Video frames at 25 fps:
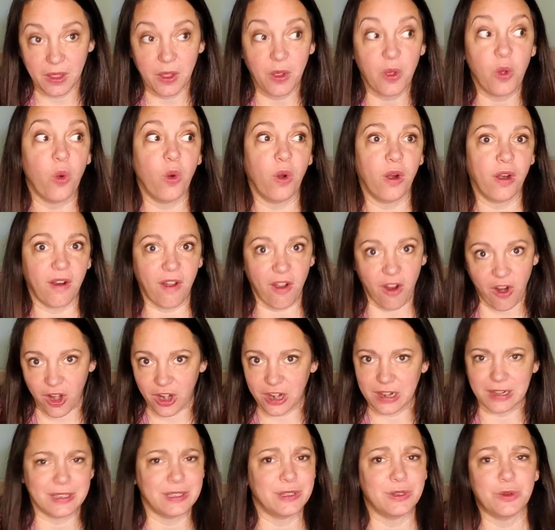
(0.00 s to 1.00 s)
or
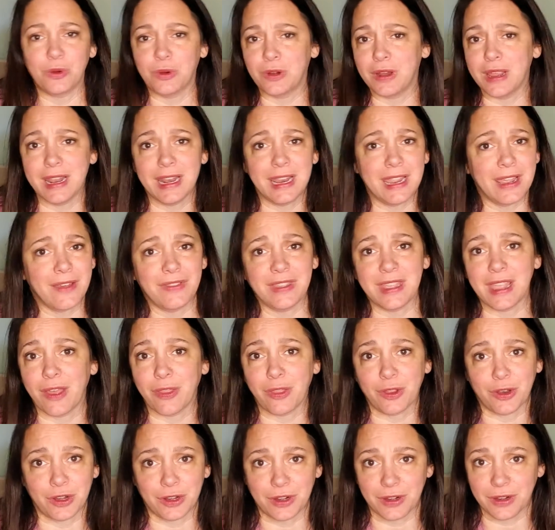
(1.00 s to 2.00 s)
art or any of the
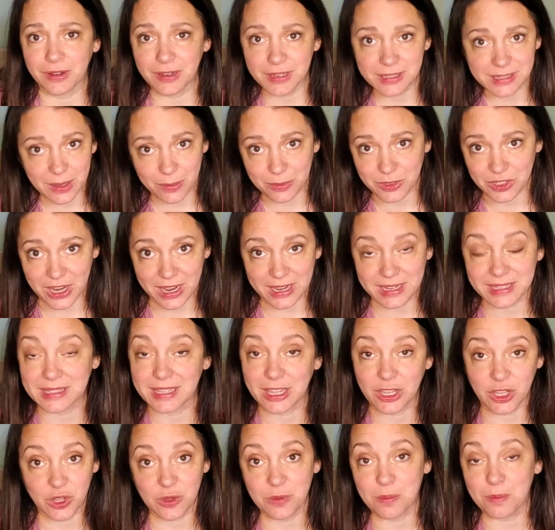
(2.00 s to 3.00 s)
other subjects that
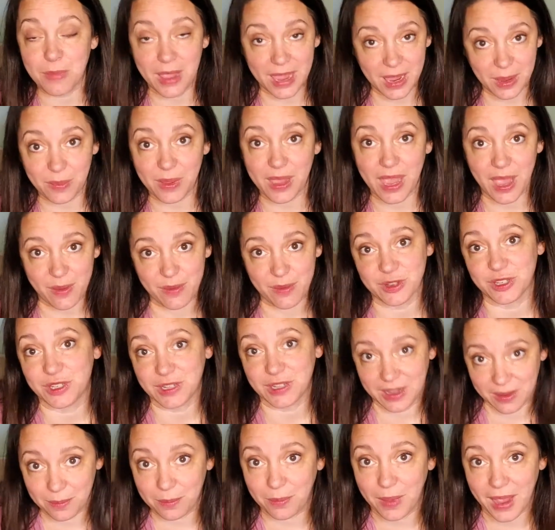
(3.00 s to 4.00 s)
you may be able to
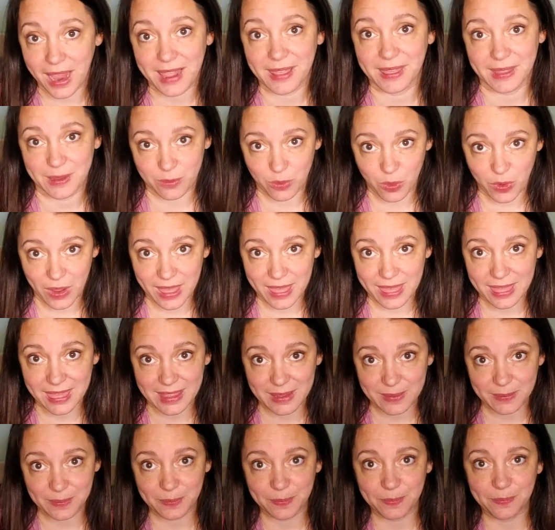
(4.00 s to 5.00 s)
combine them with.
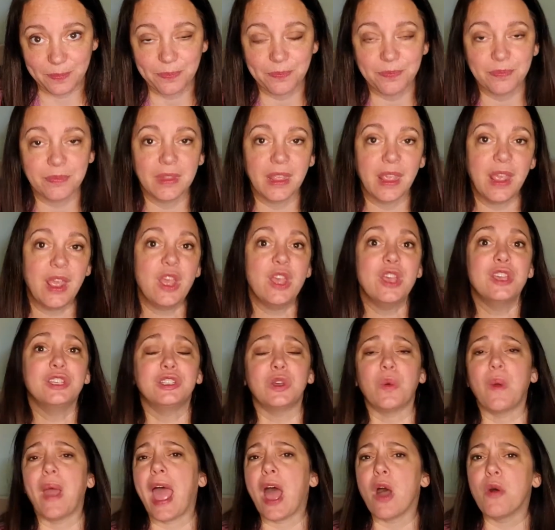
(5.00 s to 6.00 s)
So
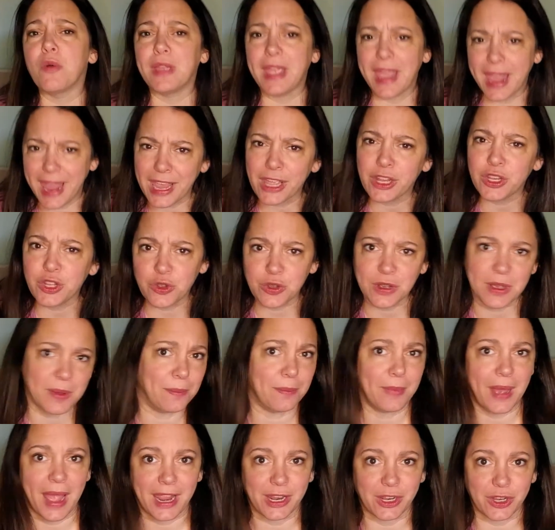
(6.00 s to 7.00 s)
how can you
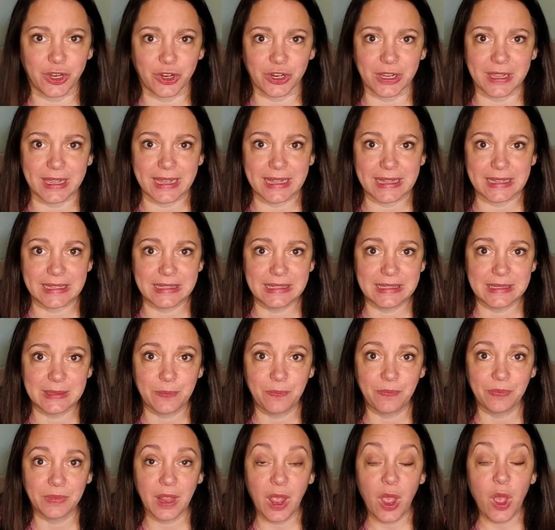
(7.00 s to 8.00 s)
combine your kids?
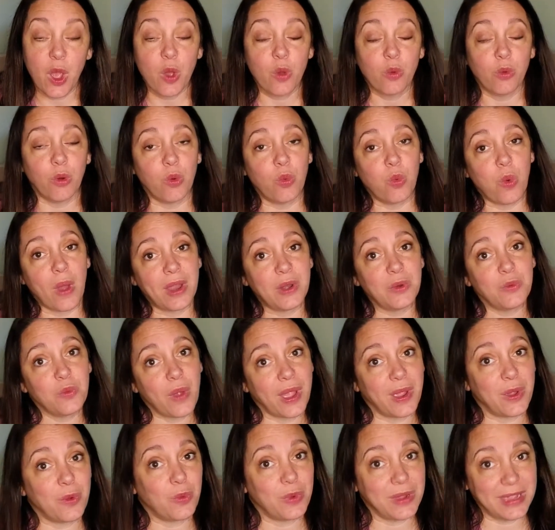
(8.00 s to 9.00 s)
Well, one
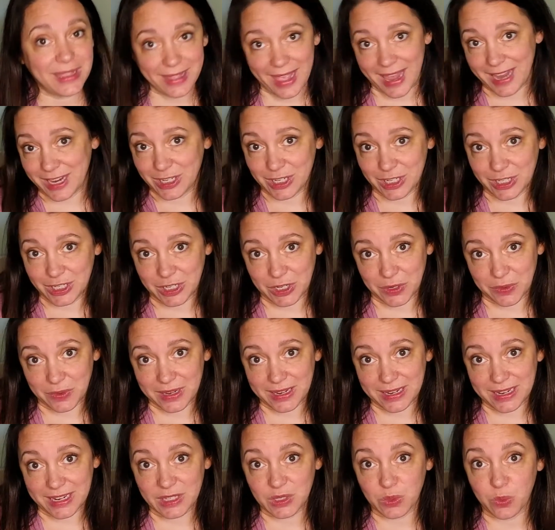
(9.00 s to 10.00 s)
way we like to do it
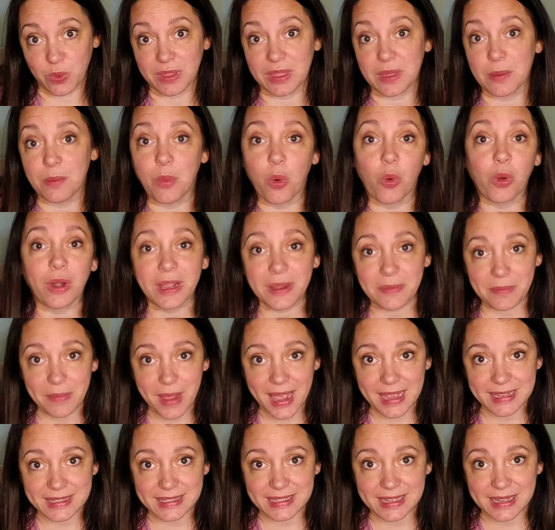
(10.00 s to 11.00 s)
is with a morning
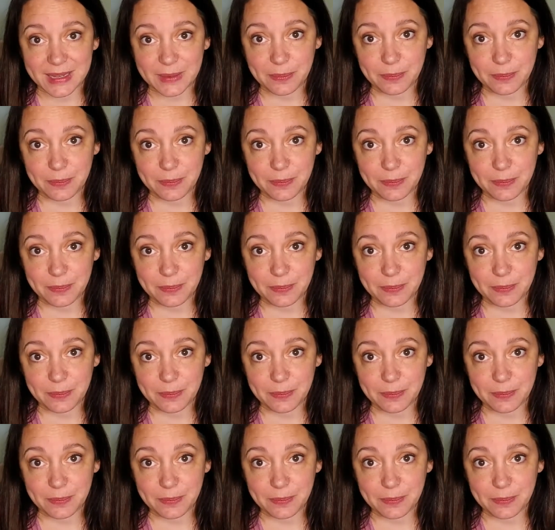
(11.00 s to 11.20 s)
basket.